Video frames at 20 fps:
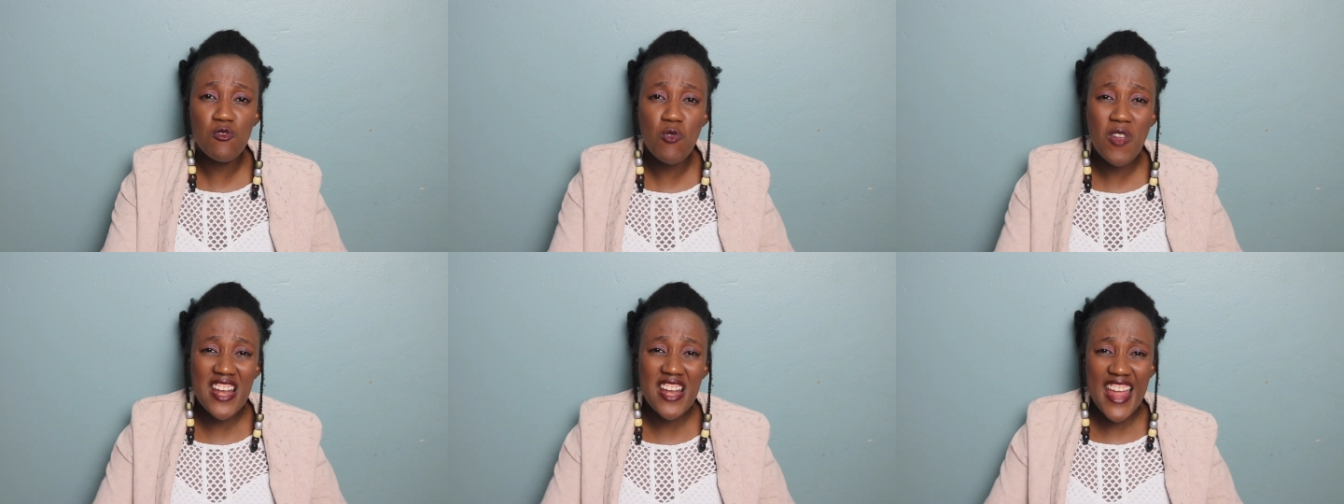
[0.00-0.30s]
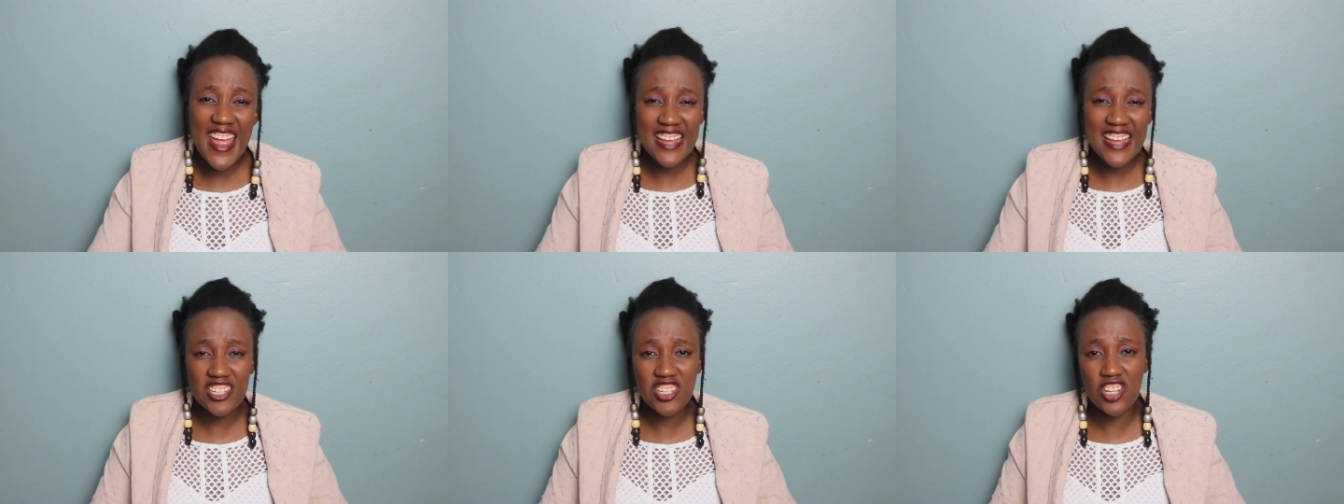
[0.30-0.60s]

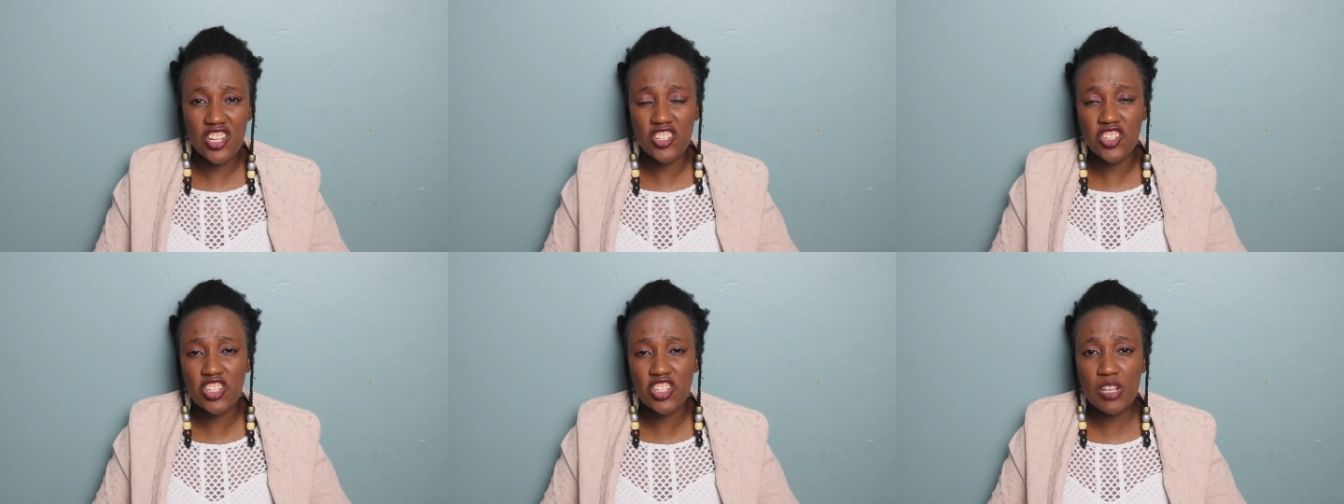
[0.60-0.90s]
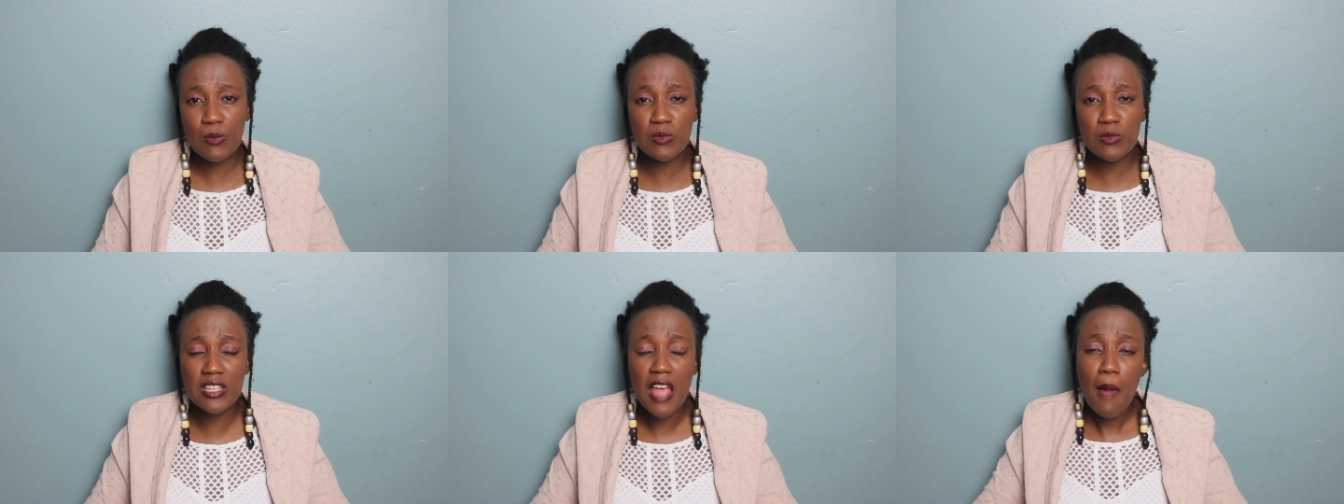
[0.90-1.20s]

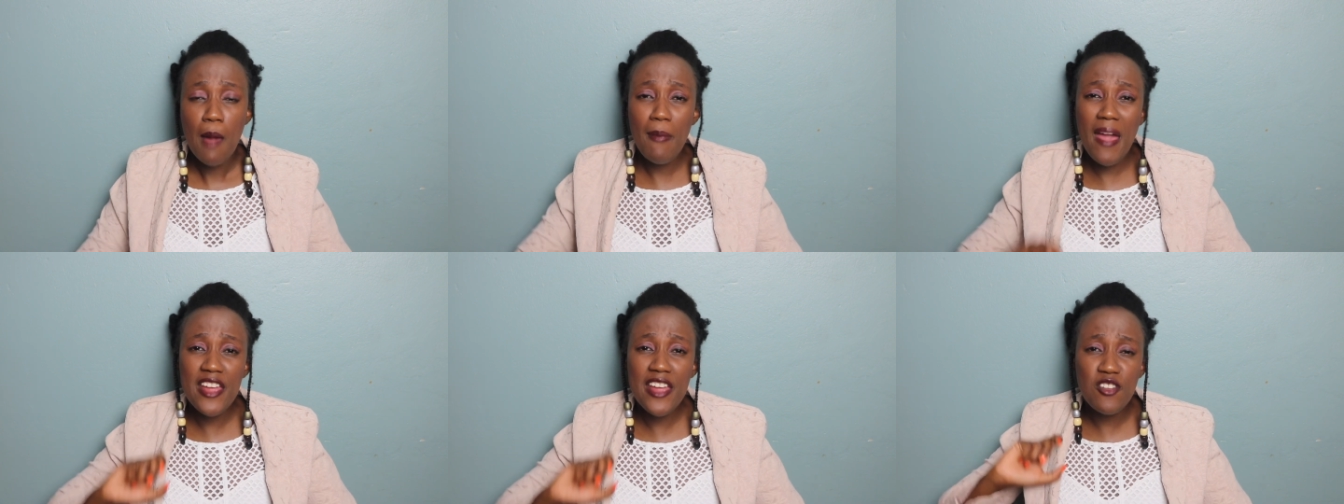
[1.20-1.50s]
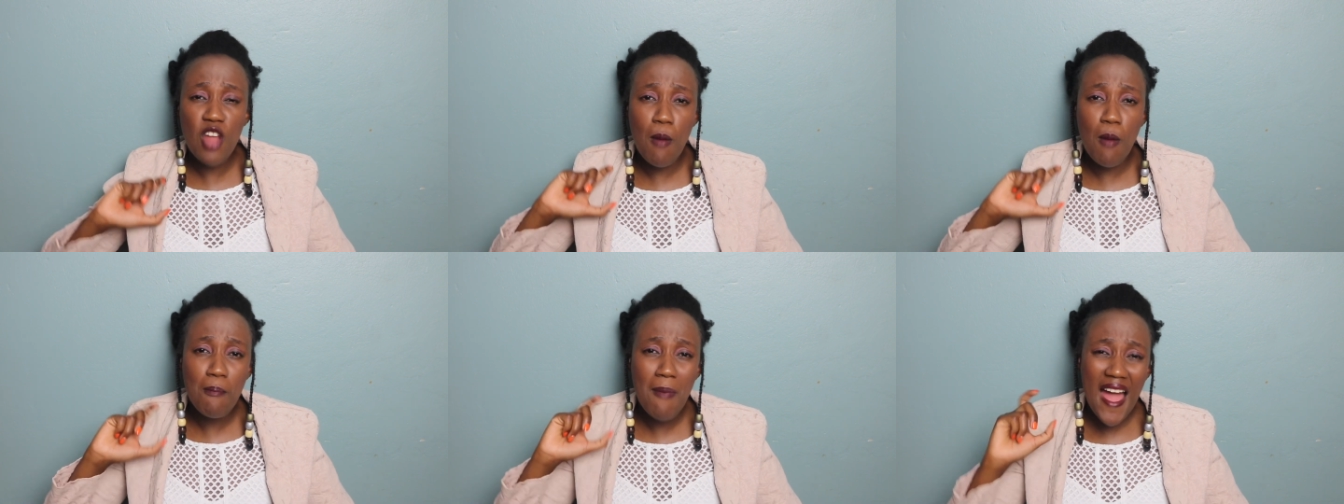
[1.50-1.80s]
relationships. May
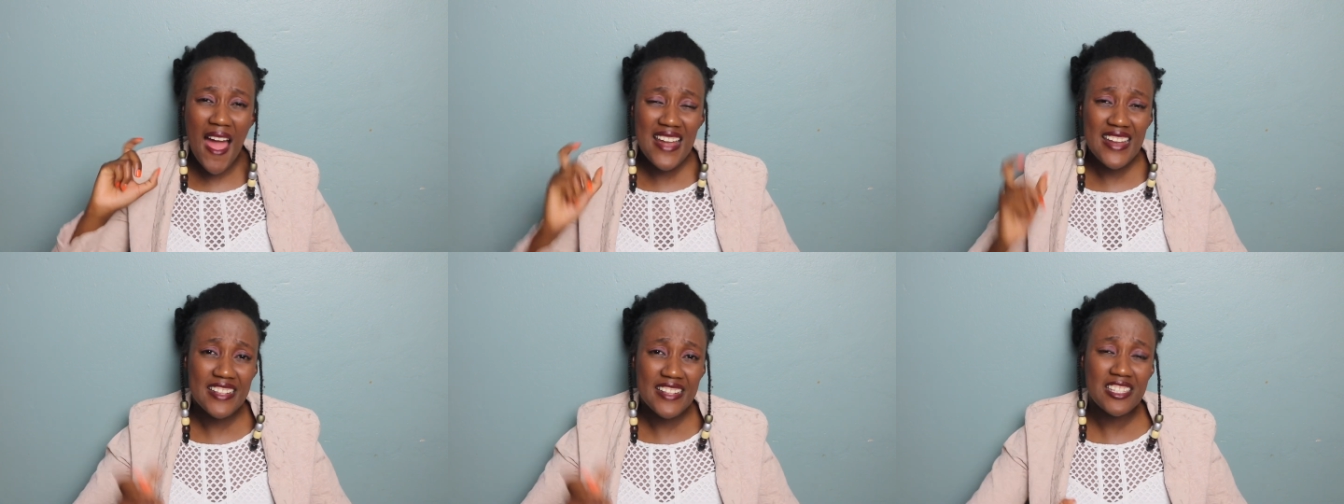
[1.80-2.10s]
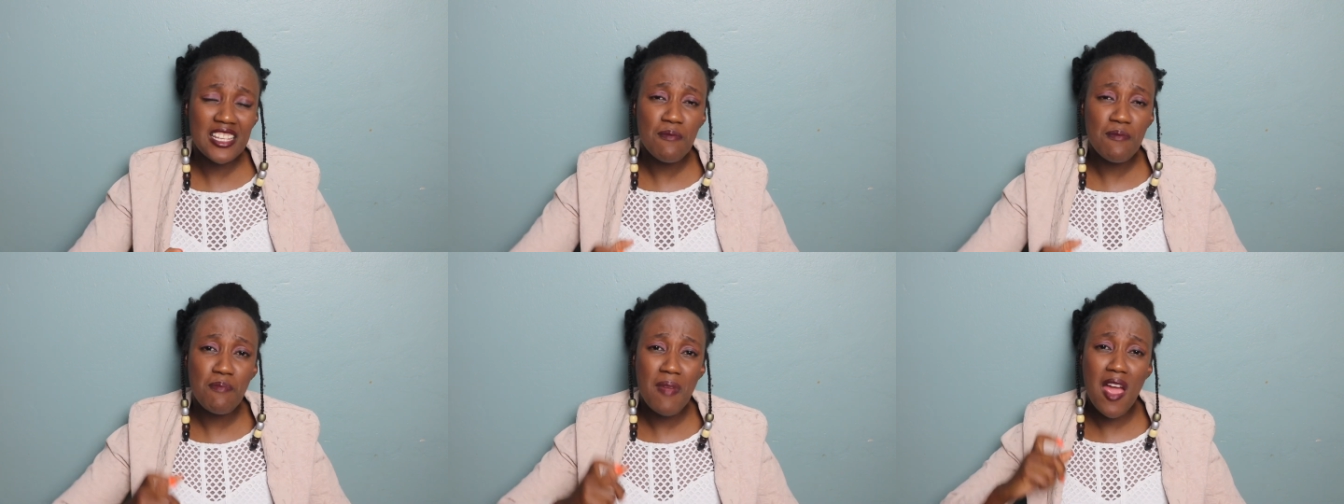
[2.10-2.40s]

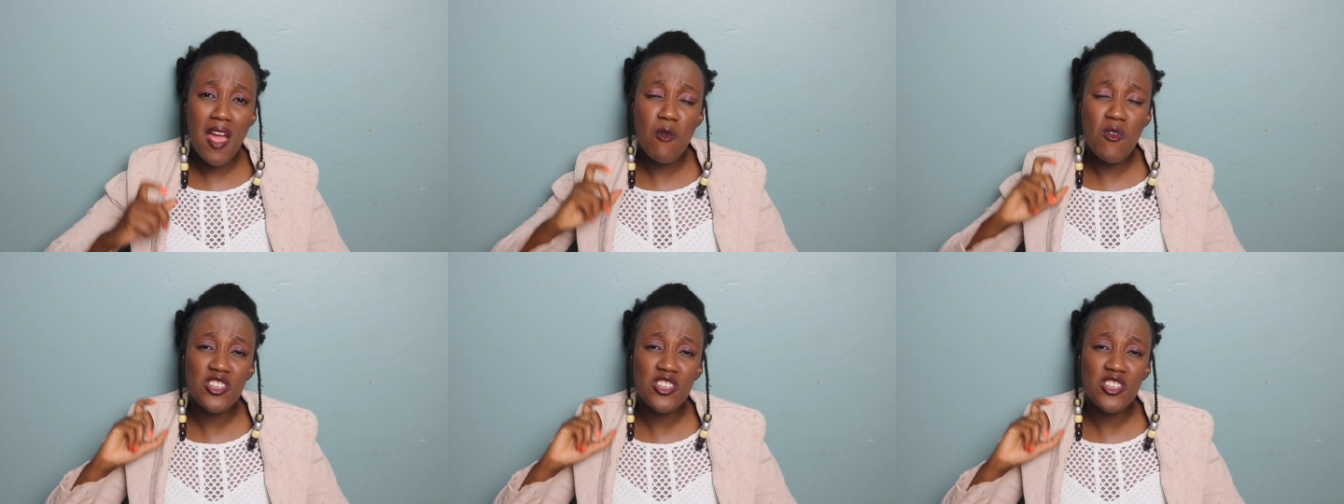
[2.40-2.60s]
normality be